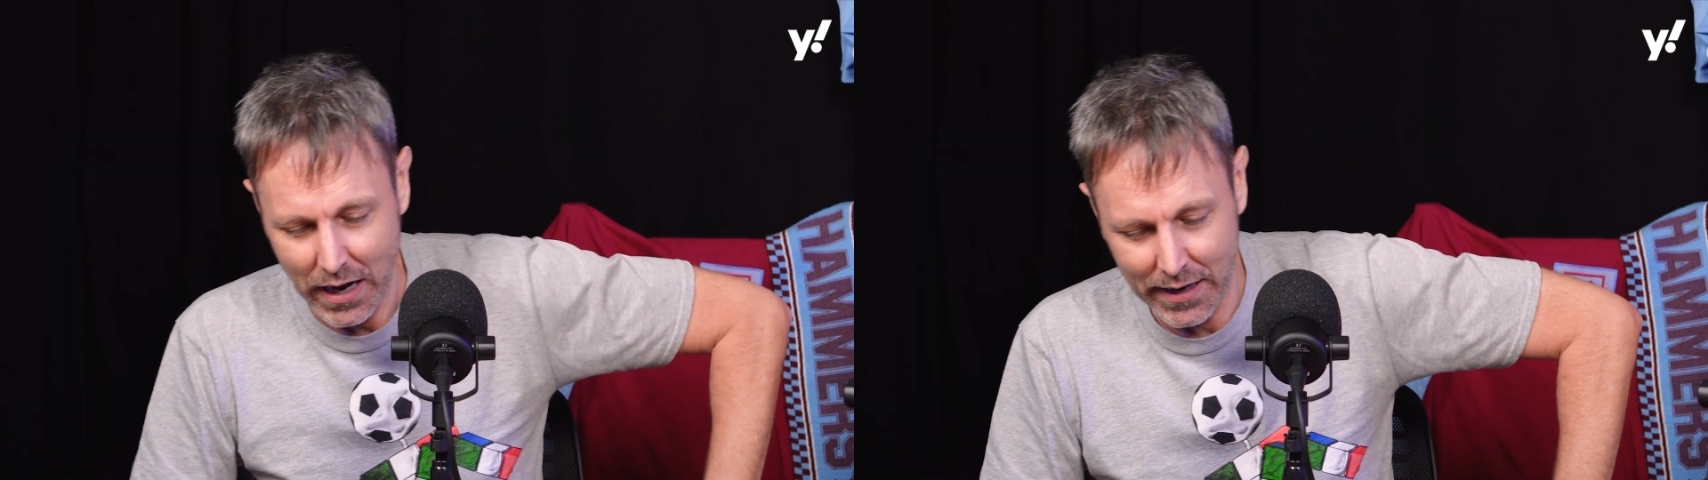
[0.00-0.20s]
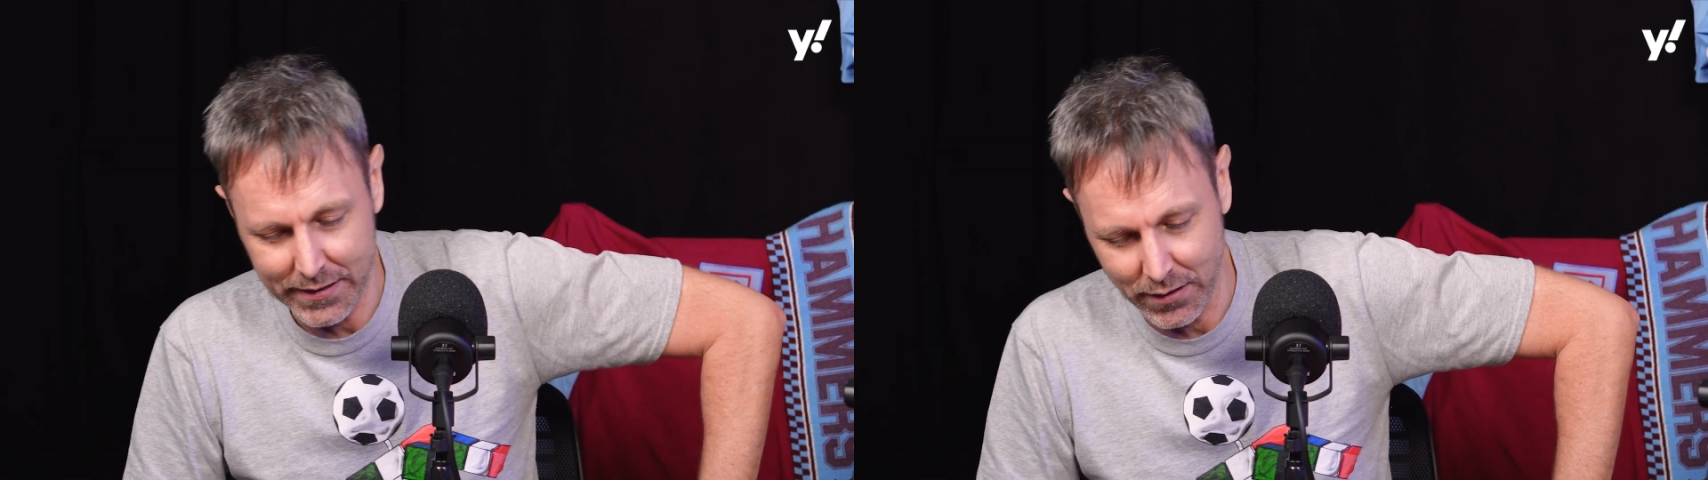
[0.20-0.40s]

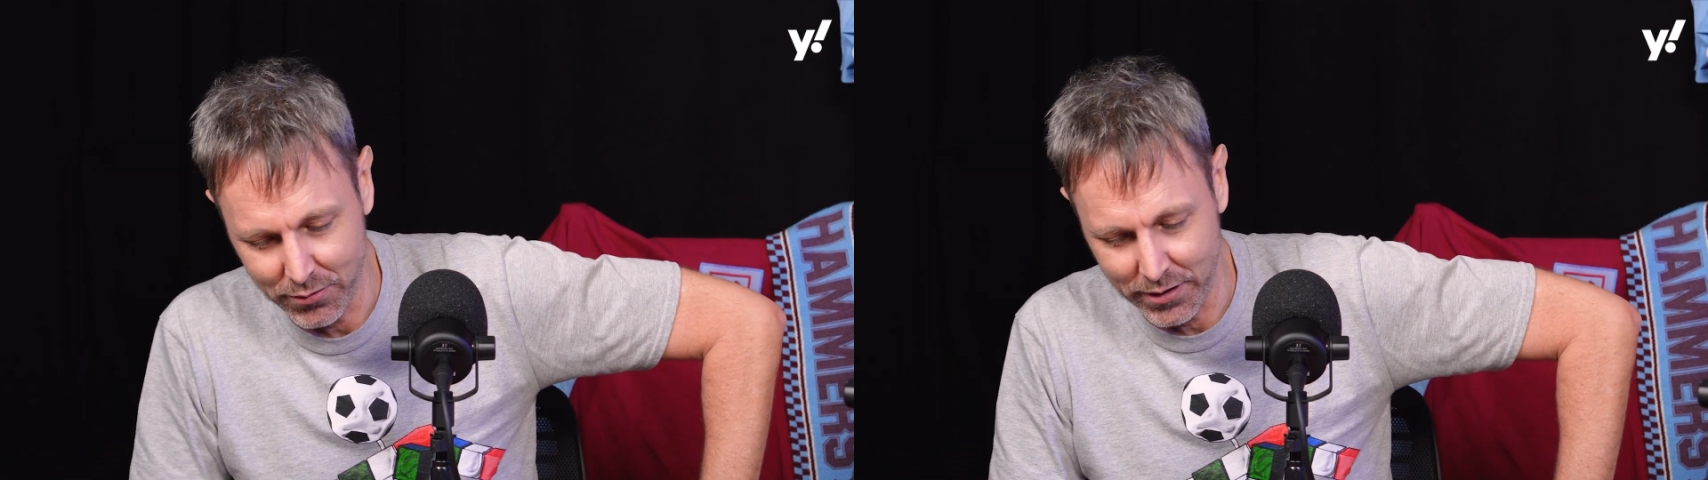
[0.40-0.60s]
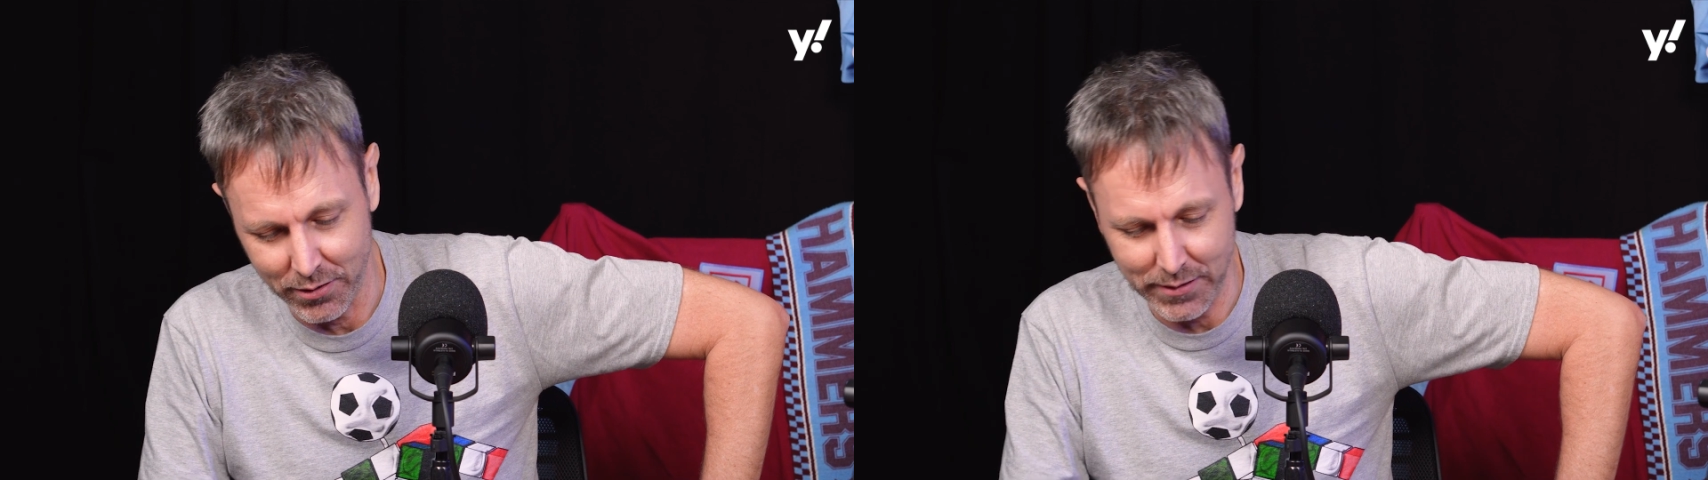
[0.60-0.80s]
I
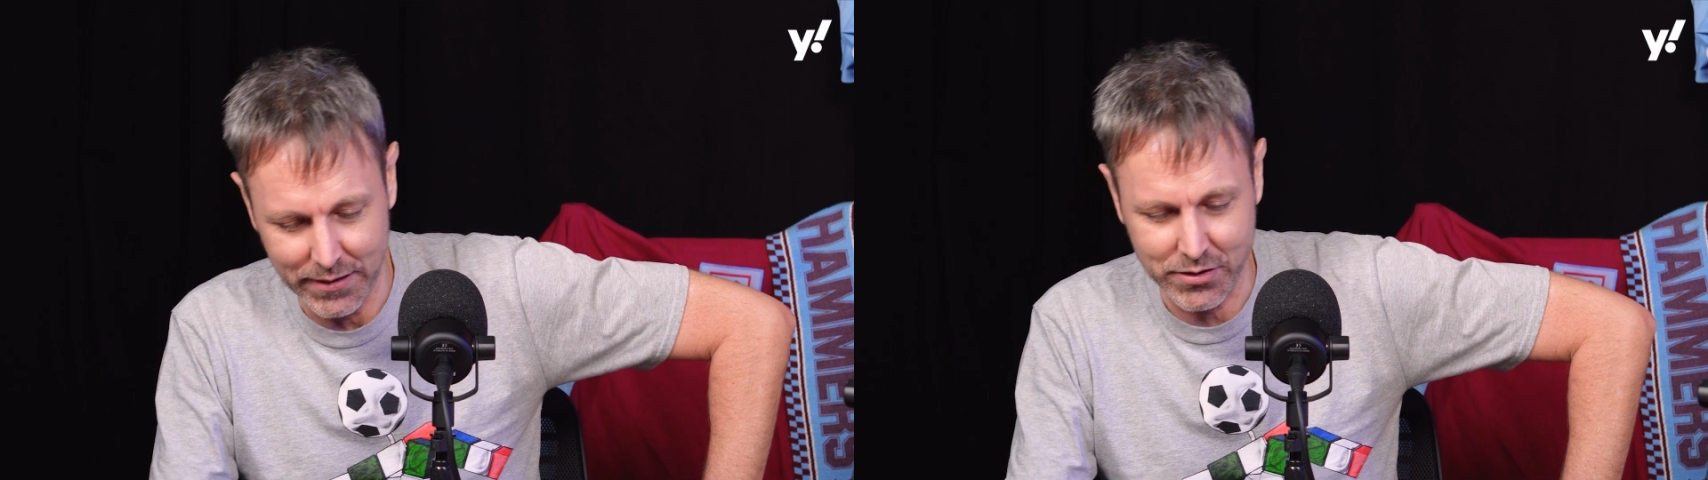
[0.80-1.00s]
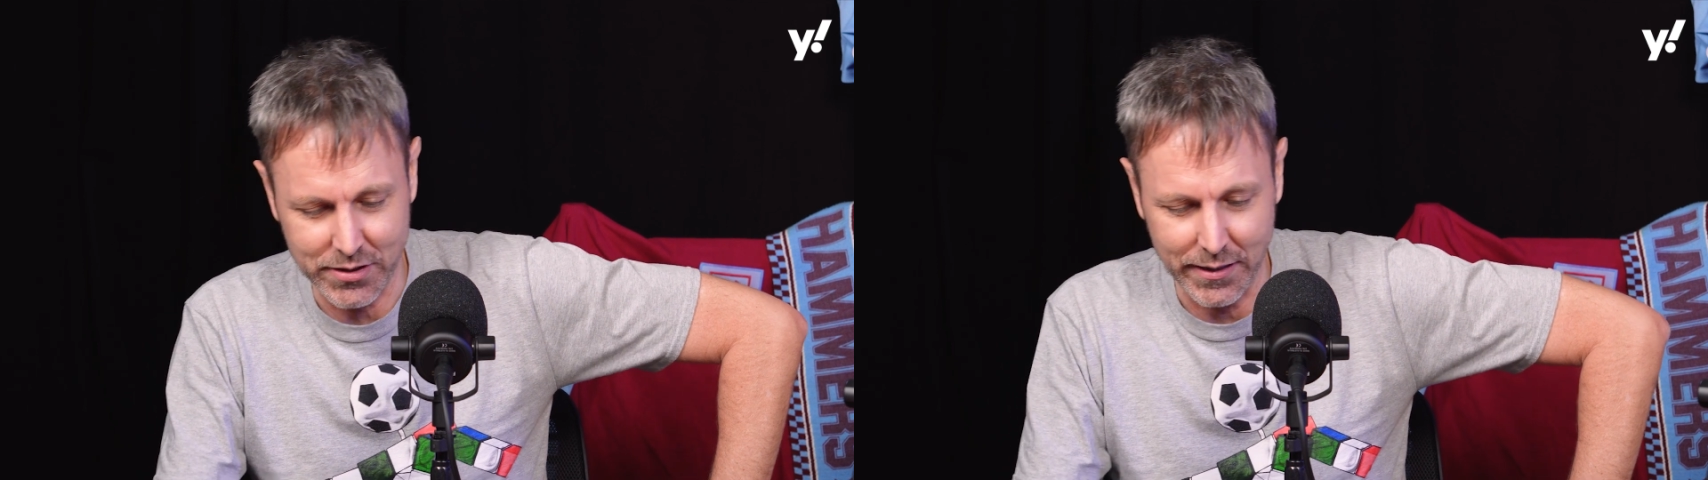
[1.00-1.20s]
don't know.
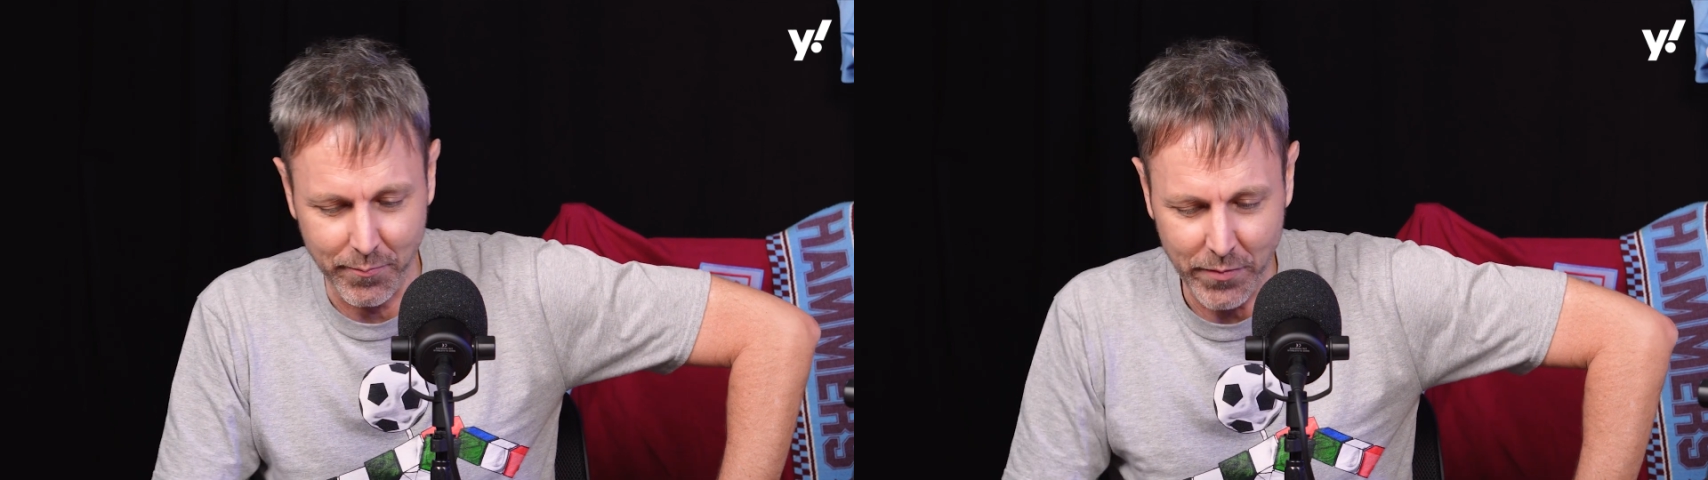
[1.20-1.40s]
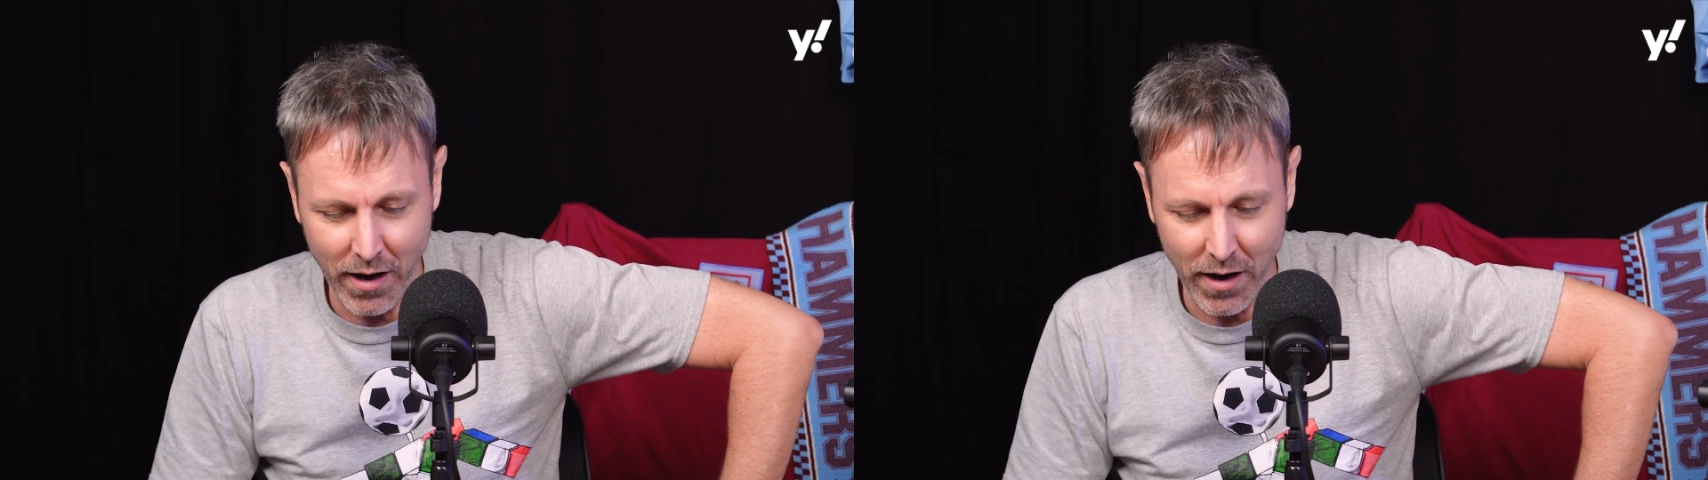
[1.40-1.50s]
Let's see.